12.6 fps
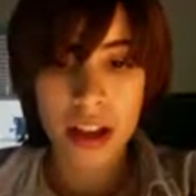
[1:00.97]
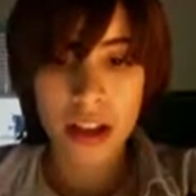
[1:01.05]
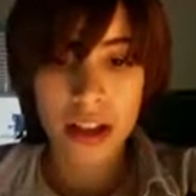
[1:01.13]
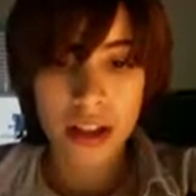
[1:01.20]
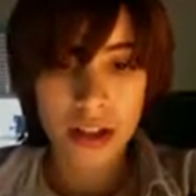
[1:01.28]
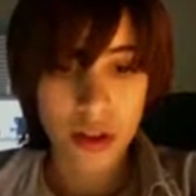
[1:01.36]

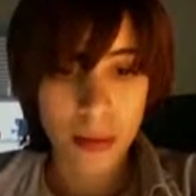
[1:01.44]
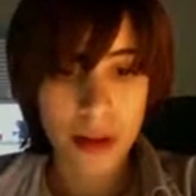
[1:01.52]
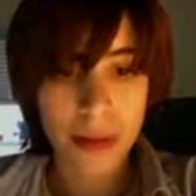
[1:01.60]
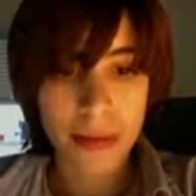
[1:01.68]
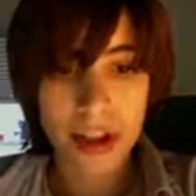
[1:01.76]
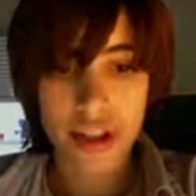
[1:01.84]
So
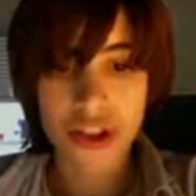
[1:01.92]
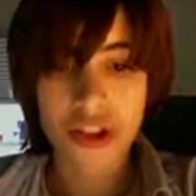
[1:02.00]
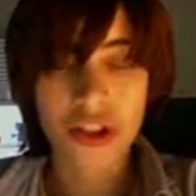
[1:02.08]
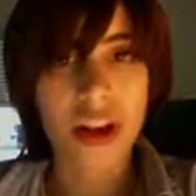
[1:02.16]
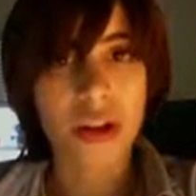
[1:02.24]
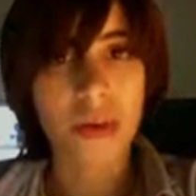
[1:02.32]
pretty much
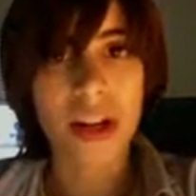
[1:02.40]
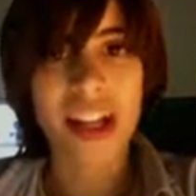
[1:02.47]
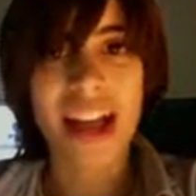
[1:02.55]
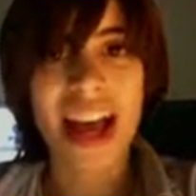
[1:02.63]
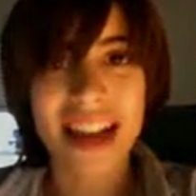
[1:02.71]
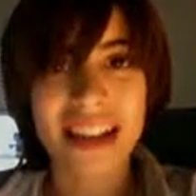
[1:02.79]
you're going to want
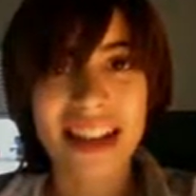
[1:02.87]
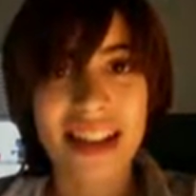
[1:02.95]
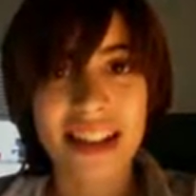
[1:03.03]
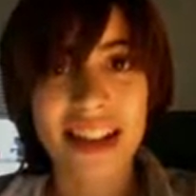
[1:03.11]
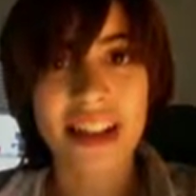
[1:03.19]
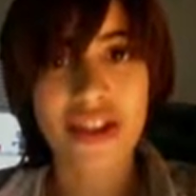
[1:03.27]
an
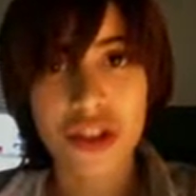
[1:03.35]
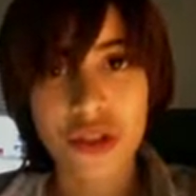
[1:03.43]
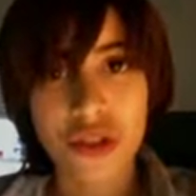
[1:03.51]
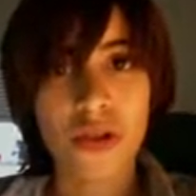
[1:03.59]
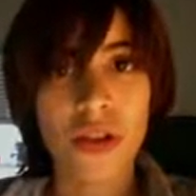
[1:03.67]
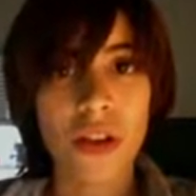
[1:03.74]
SSH
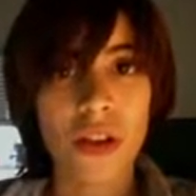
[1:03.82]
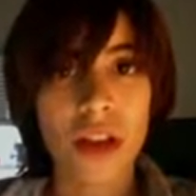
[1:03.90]
tool.